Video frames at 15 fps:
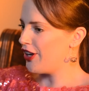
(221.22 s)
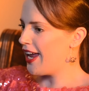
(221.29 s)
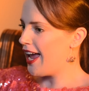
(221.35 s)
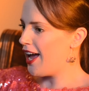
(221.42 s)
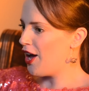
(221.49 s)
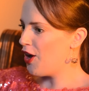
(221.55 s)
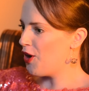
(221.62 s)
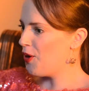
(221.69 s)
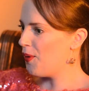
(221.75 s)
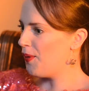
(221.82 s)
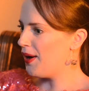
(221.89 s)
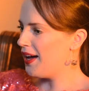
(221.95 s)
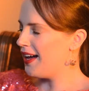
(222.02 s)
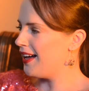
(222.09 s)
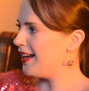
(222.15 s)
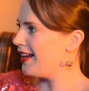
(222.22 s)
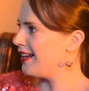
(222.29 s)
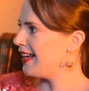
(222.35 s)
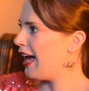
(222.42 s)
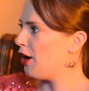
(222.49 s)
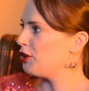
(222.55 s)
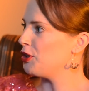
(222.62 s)

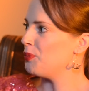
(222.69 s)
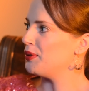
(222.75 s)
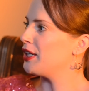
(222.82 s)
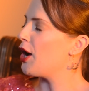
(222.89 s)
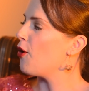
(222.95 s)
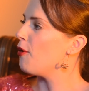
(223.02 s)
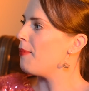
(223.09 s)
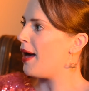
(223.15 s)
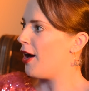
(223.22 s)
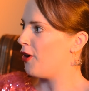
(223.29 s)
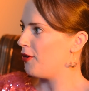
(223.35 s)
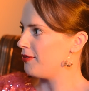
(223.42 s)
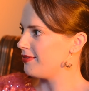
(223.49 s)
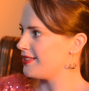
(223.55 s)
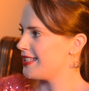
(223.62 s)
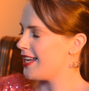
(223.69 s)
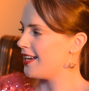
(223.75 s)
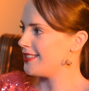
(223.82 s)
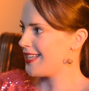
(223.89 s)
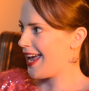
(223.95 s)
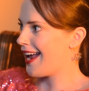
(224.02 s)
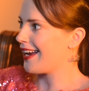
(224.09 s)
how you would go about
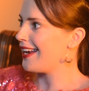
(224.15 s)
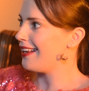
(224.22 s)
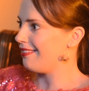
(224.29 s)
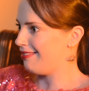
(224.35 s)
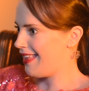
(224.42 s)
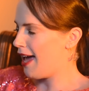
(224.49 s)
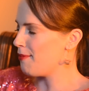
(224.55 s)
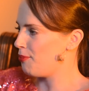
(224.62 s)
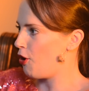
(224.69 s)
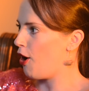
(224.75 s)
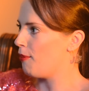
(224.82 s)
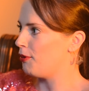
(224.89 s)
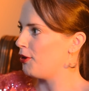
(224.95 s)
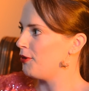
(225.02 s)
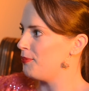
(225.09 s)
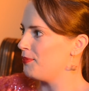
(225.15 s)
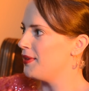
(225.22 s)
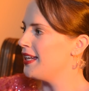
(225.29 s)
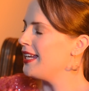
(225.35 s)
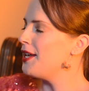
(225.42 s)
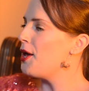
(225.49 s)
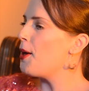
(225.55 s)
attacking that problem.
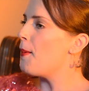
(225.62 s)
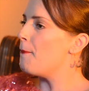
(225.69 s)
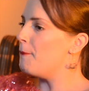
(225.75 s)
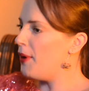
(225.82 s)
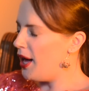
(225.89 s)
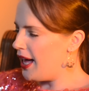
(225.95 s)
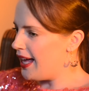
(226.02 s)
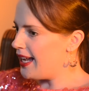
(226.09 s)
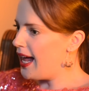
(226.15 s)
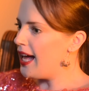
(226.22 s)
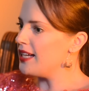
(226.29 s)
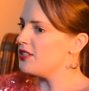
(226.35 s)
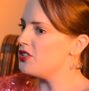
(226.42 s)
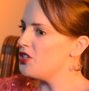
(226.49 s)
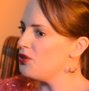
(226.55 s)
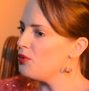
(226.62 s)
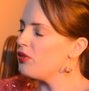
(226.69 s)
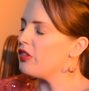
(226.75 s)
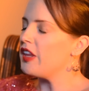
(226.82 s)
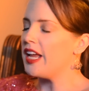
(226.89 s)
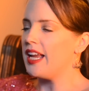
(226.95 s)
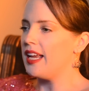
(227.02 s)
But I do
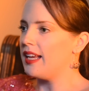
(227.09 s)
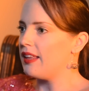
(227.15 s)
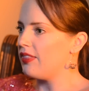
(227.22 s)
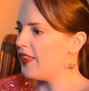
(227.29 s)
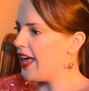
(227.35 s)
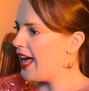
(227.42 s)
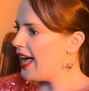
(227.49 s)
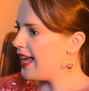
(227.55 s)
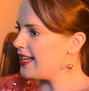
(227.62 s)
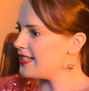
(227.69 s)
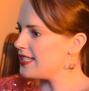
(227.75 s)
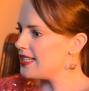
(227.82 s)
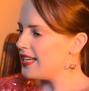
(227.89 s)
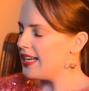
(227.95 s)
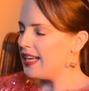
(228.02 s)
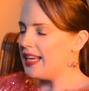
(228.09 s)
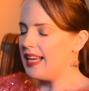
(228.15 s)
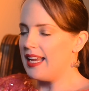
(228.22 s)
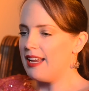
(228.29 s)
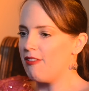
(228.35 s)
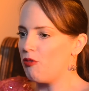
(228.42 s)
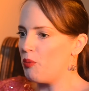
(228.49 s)
think that
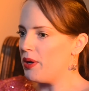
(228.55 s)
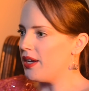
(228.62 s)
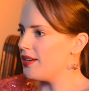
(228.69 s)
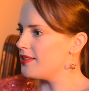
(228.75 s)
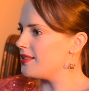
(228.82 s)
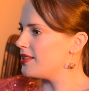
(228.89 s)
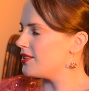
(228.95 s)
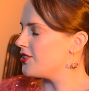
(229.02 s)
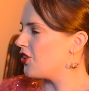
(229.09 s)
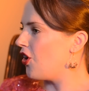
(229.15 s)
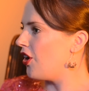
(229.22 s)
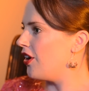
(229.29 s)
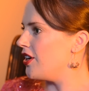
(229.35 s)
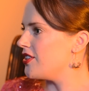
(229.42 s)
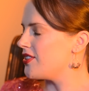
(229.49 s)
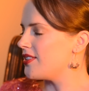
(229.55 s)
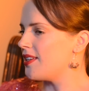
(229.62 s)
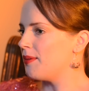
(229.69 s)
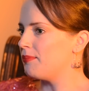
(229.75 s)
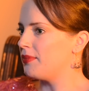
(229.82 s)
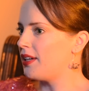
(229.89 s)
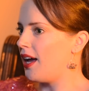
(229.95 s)
if we could start
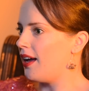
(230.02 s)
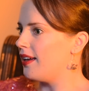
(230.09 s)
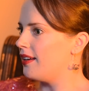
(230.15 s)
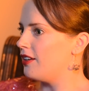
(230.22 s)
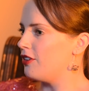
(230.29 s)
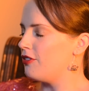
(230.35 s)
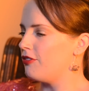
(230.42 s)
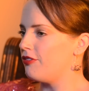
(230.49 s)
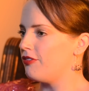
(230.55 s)
some kind of,